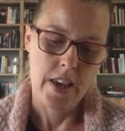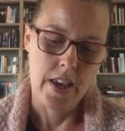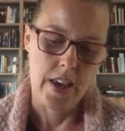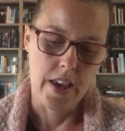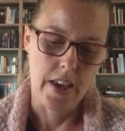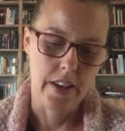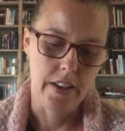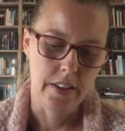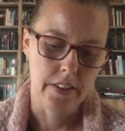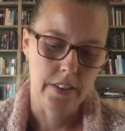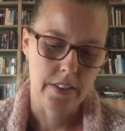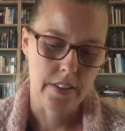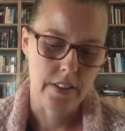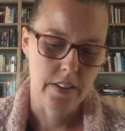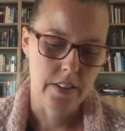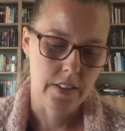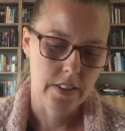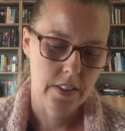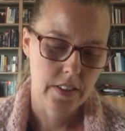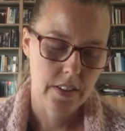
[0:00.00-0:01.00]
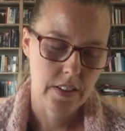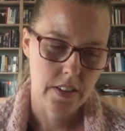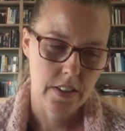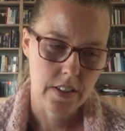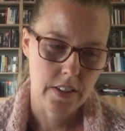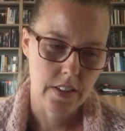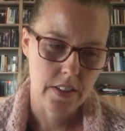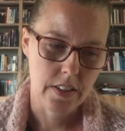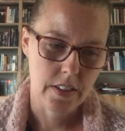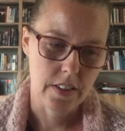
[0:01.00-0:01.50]
And
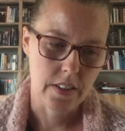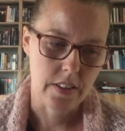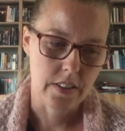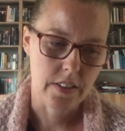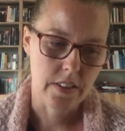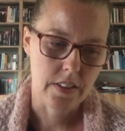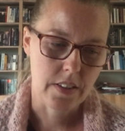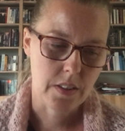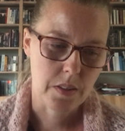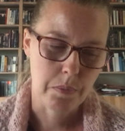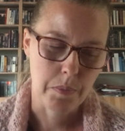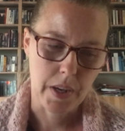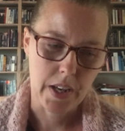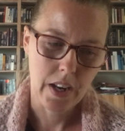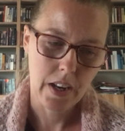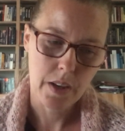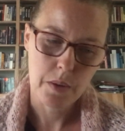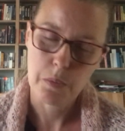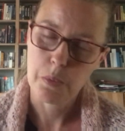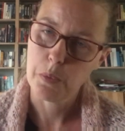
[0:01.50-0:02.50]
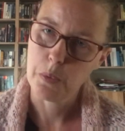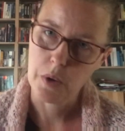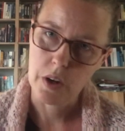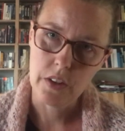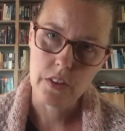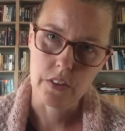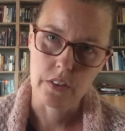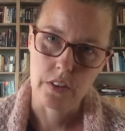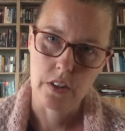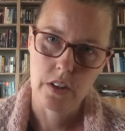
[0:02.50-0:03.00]
it's mainly
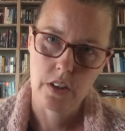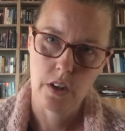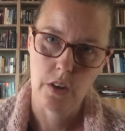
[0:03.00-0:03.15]
one